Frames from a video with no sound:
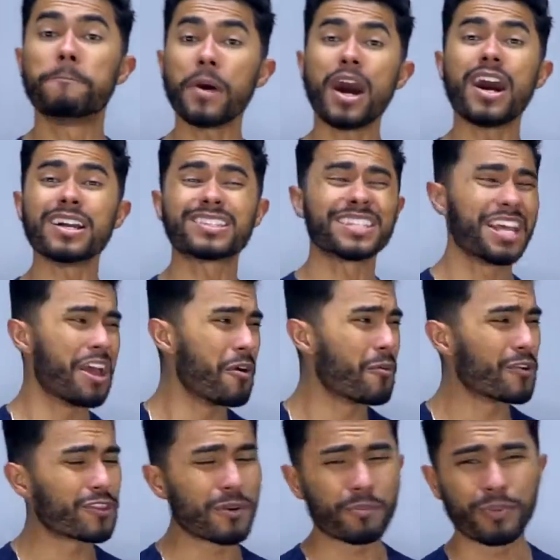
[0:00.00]
but
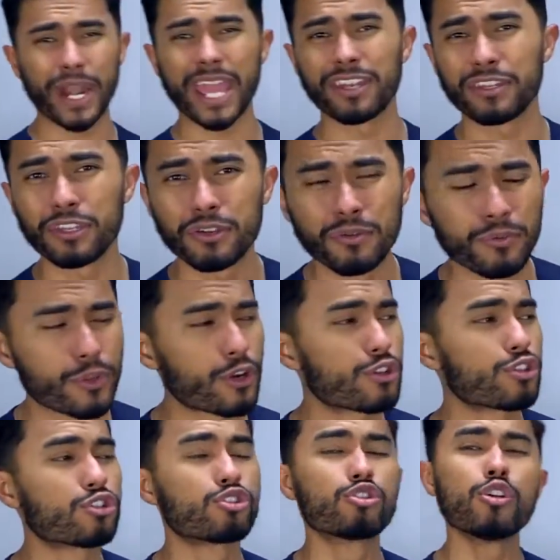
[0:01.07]
when they're brand new, they're
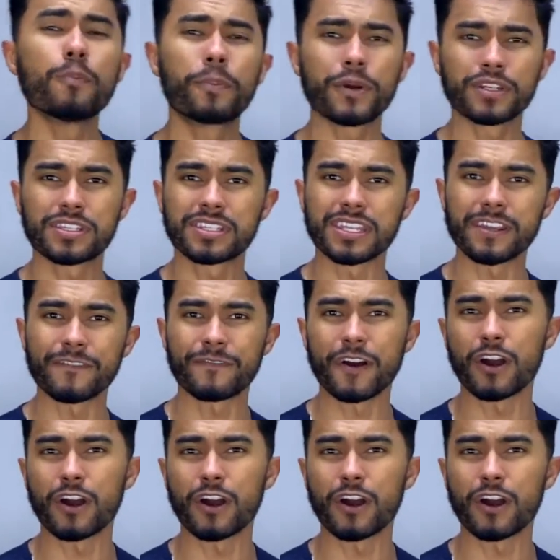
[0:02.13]
super stiff,